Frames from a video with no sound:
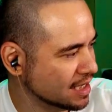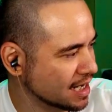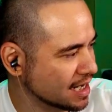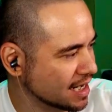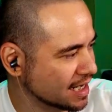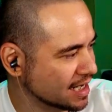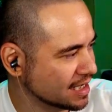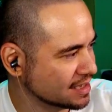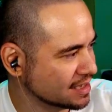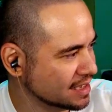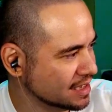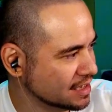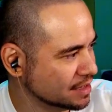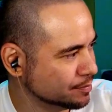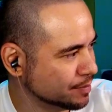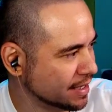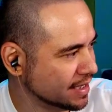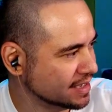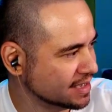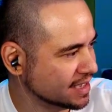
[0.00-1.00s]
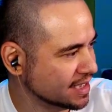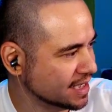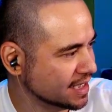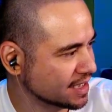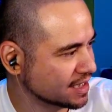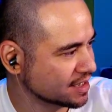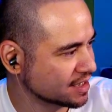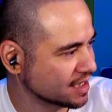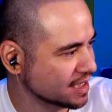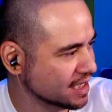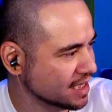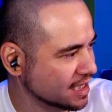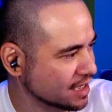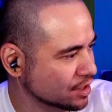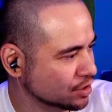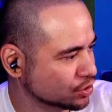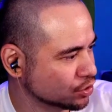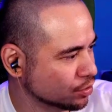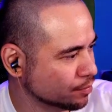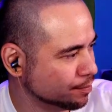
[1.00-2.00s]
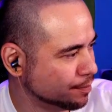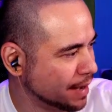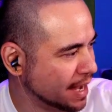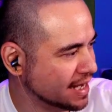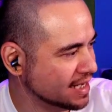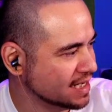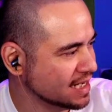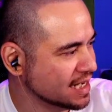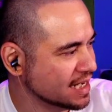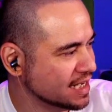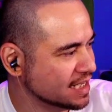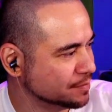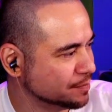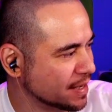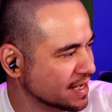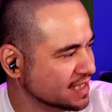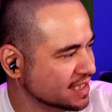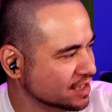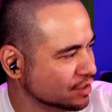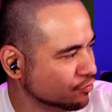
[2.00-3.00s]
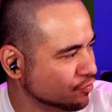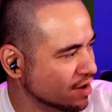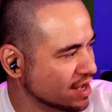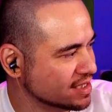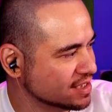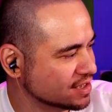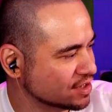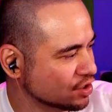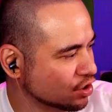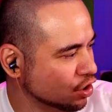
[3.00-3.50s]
and I guess he is painting he's painting the reds